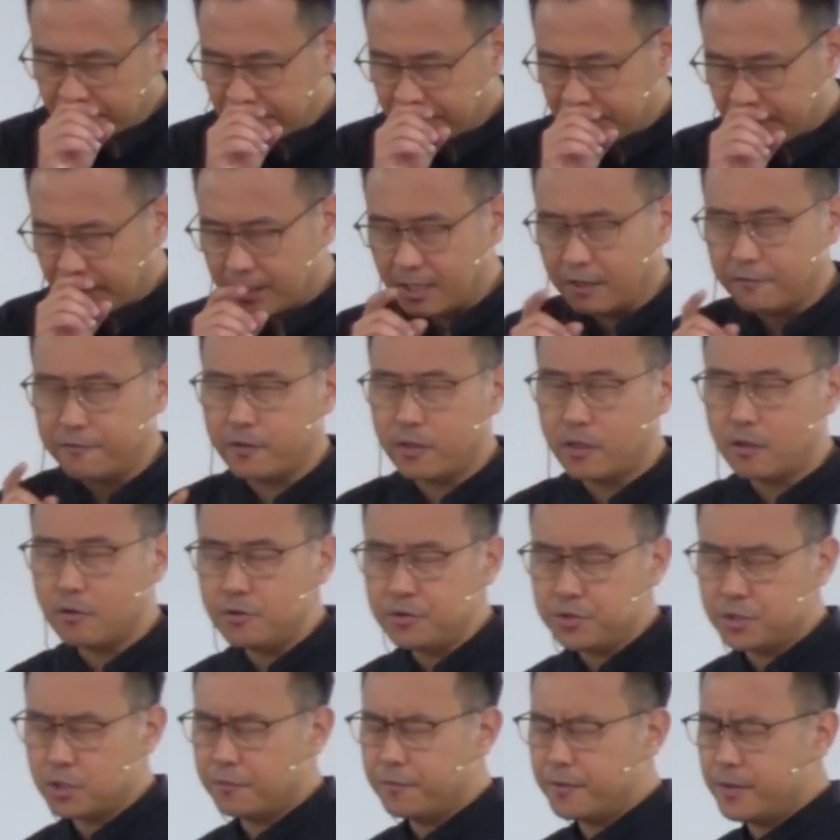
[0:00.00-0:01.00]
Now, for those
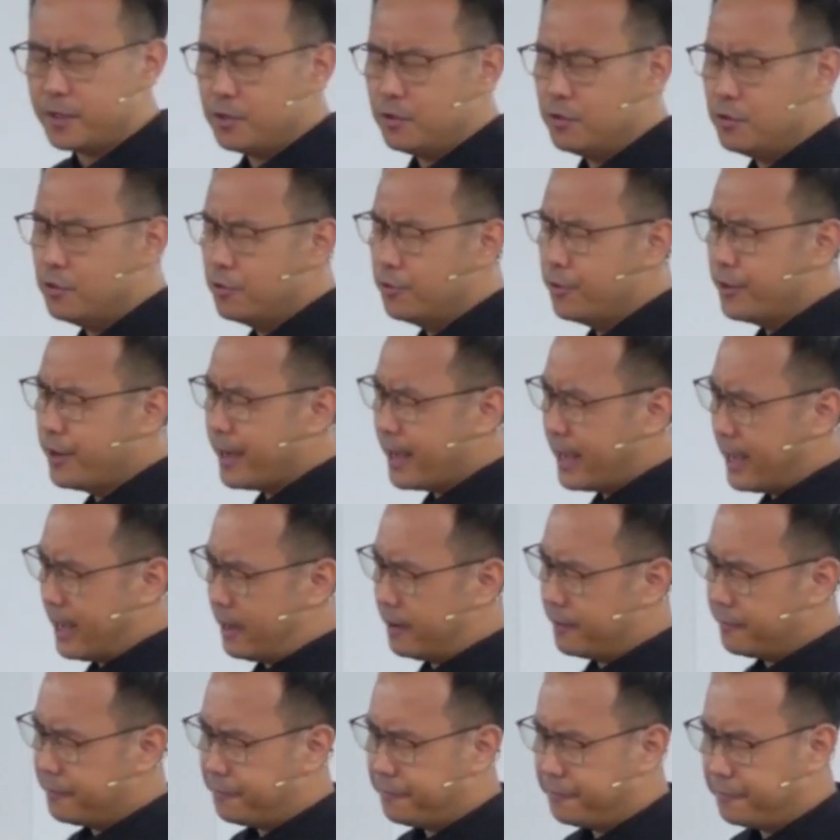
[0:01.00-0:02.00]
of you who have
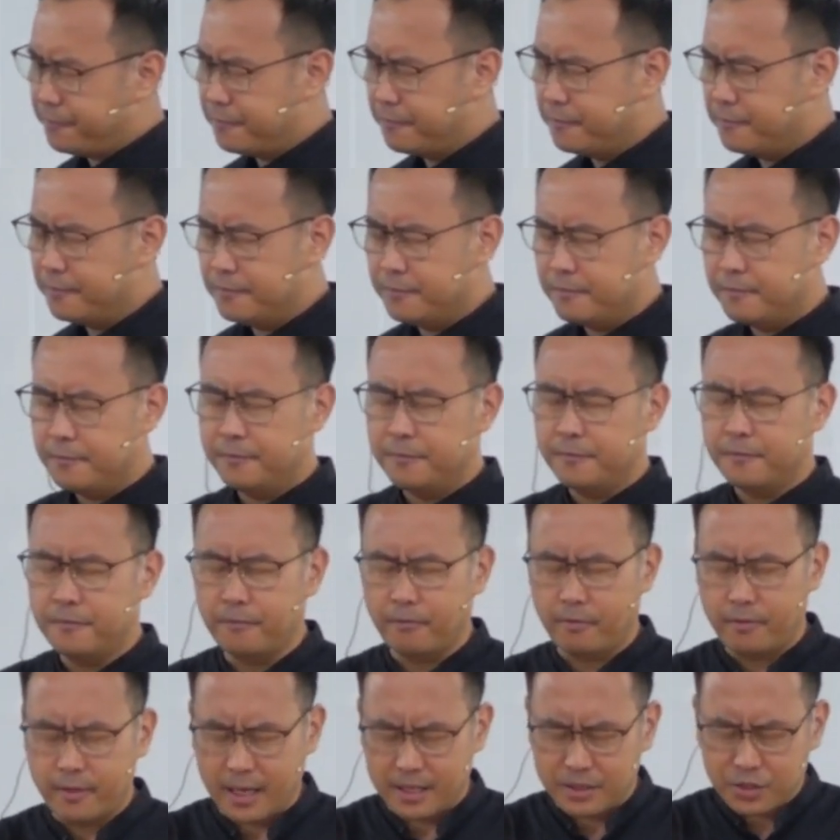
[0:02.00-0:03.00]

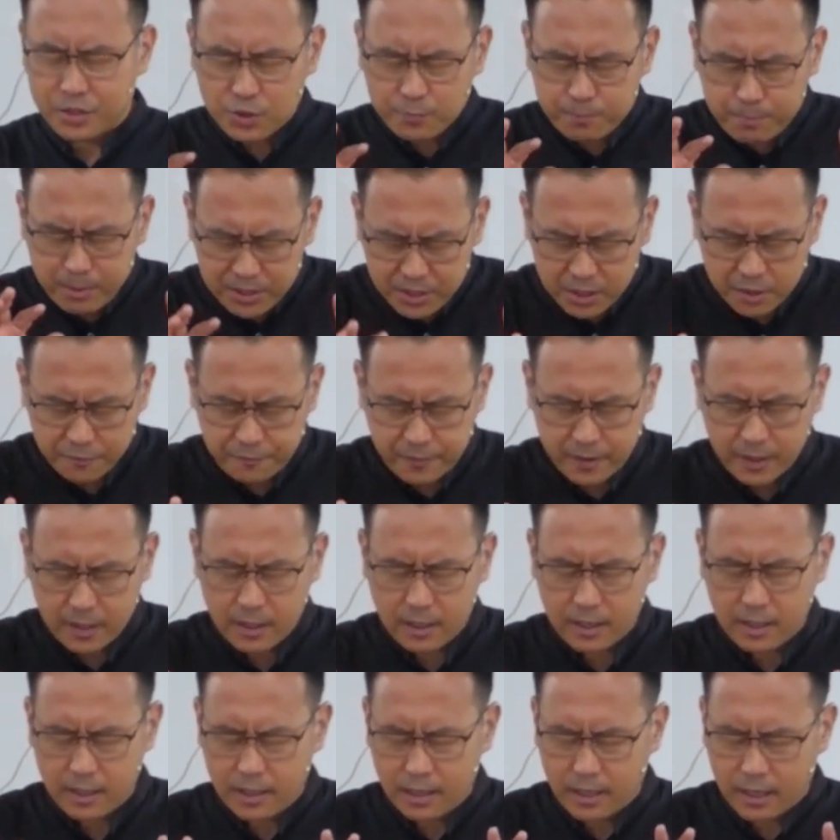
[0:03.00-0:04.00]
that specific
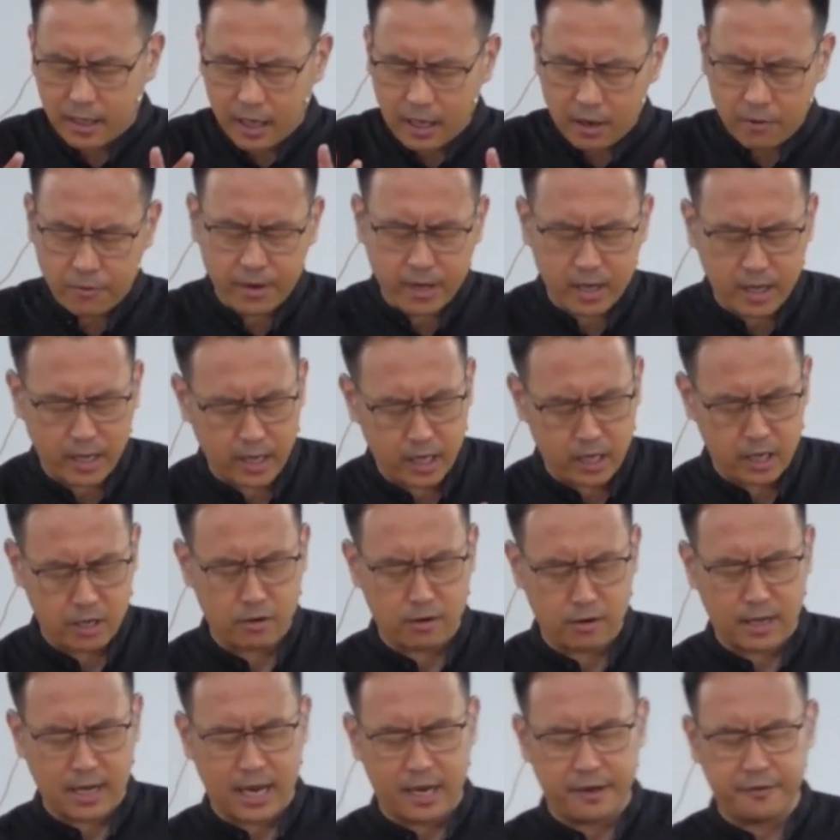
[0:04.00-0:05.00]
area in your
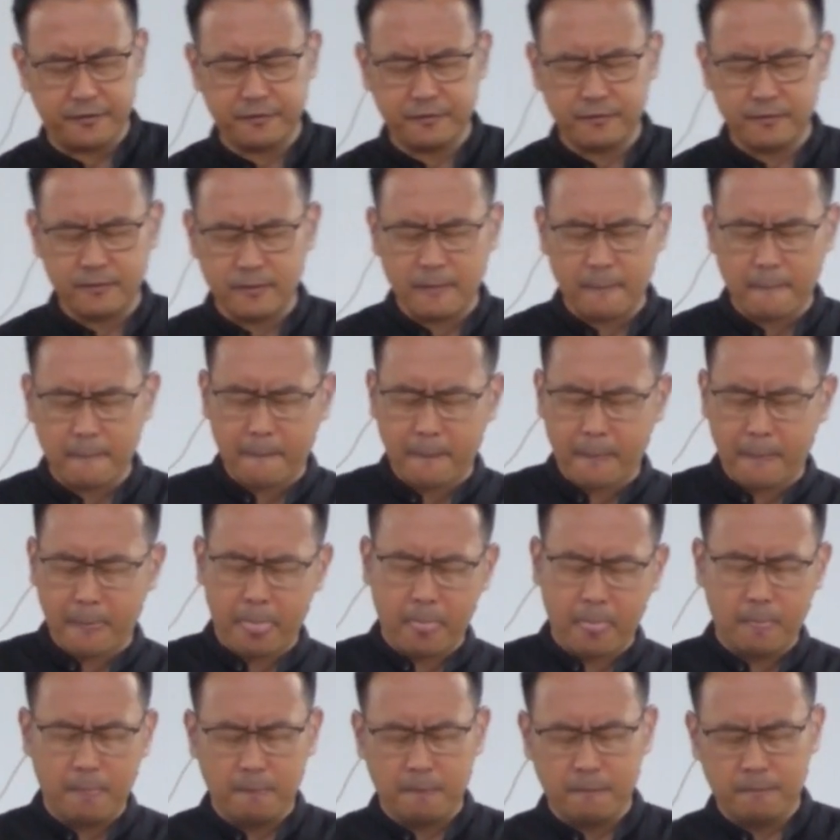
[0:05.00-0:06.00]
life
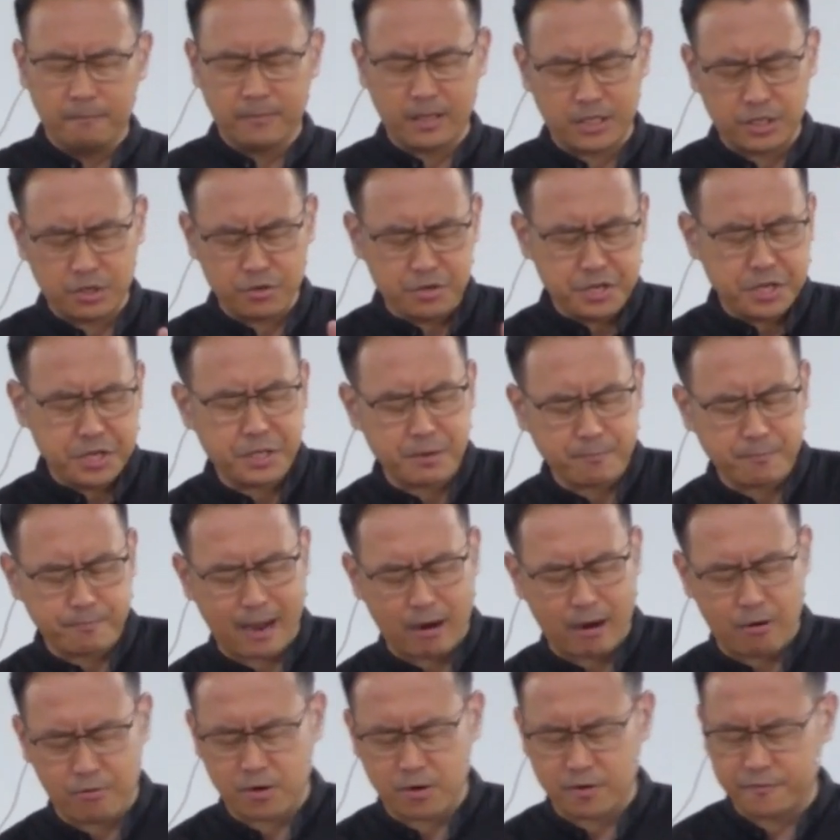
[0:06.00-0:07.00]
that you need the
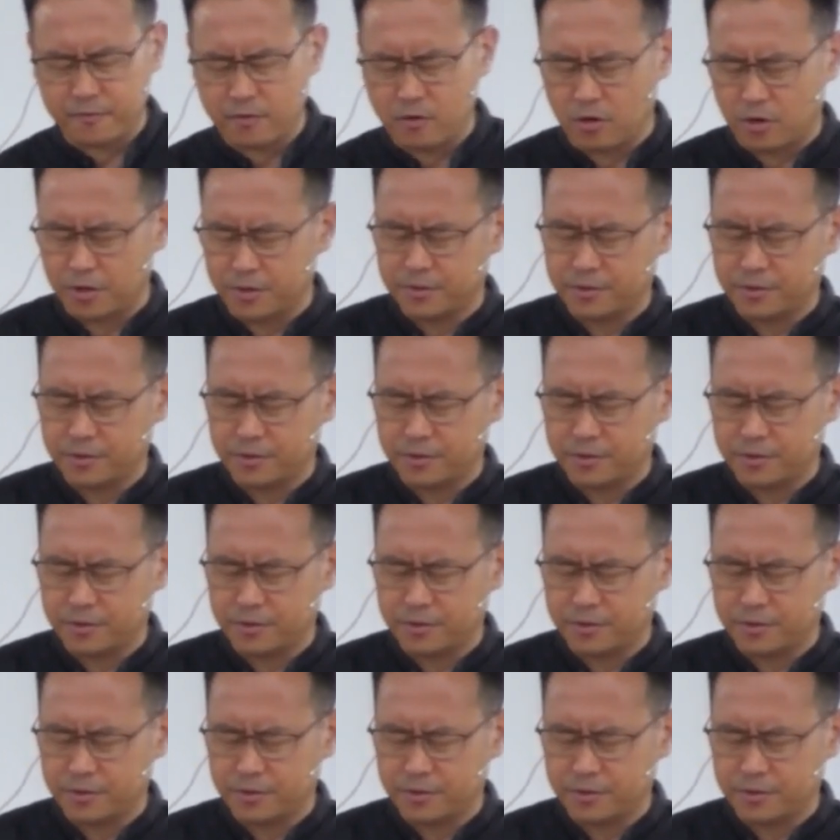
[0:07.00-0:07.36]
power of God,